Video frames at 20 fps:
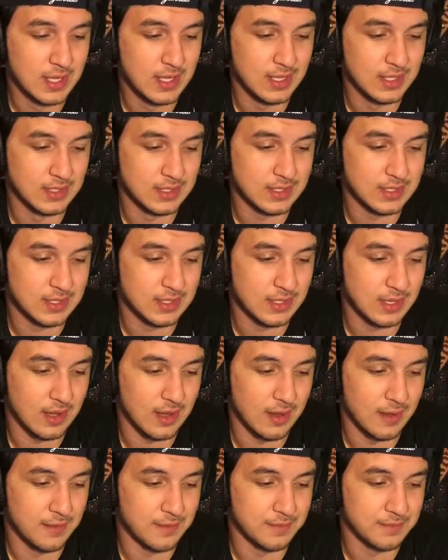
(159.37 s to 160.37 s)

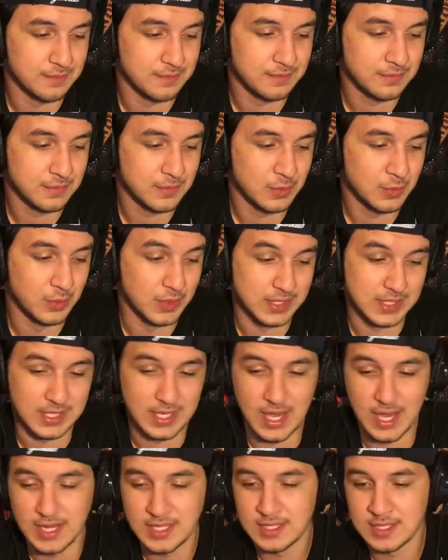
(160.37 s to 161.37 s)
was the
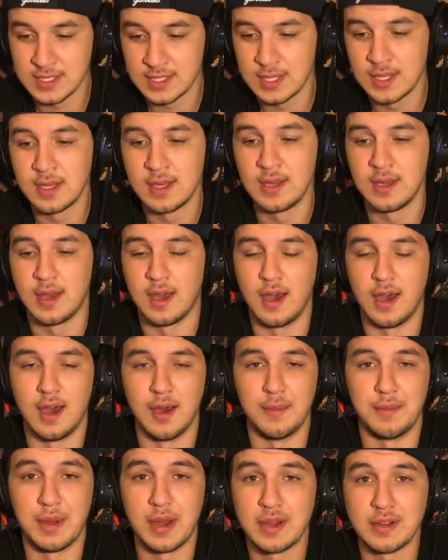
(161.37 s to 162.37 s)
case.
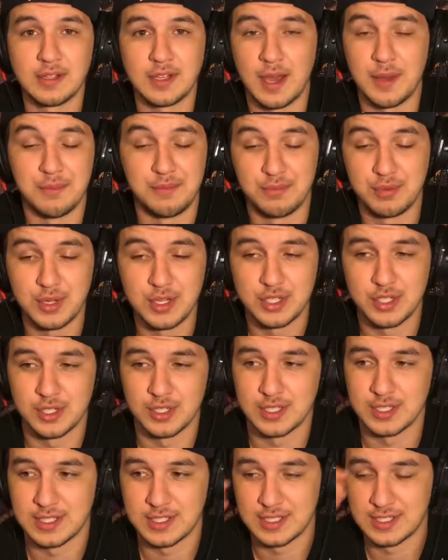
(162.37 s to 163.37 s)
Apparently, I'm pretty sure
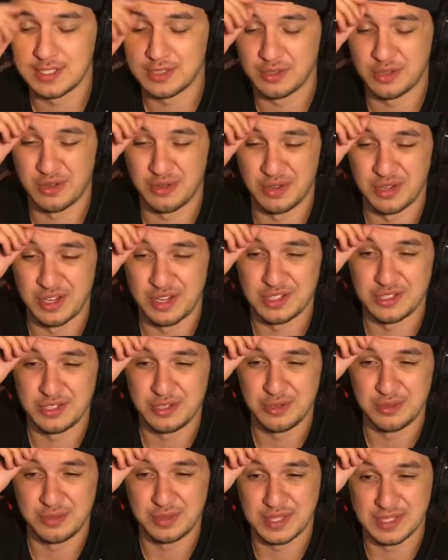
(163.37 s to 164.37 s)
this is still going on
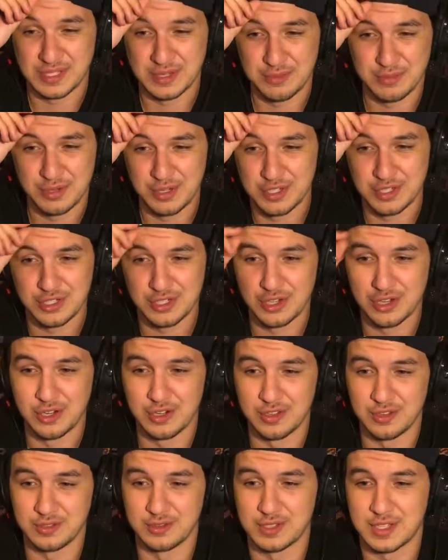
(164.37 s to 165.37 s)
too, because I'm pretty
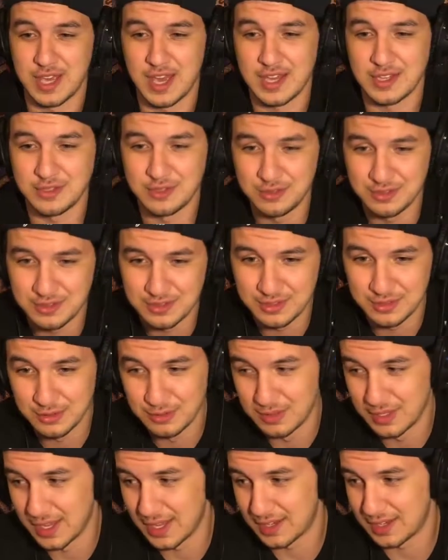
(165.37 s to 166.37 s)
sure those guys who
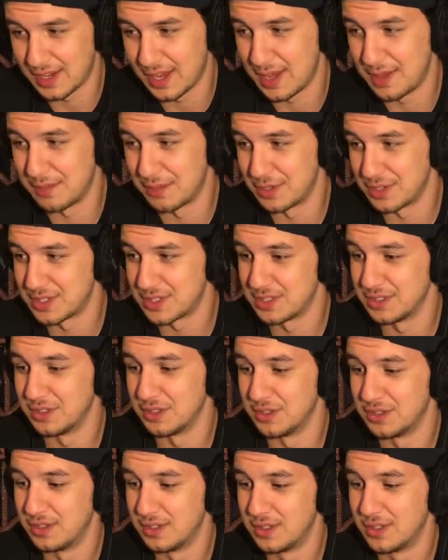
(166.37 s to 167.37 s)
do that game are
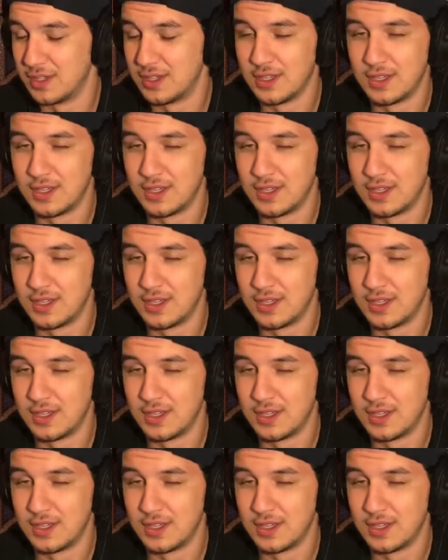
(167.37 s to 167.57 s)
still